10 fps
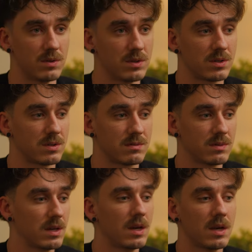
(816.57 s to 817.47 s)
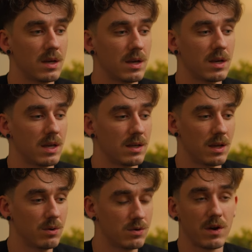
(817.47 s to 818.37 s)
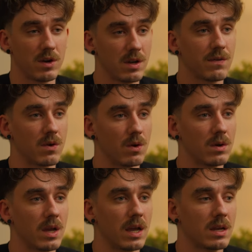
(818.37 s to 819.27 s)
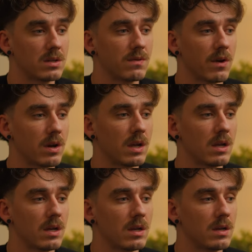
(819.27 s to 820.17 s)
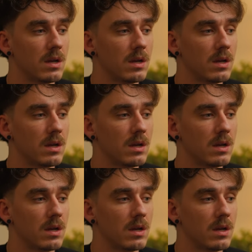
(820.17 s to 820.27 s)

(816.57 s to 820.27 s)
was, it was very difficult, and it's very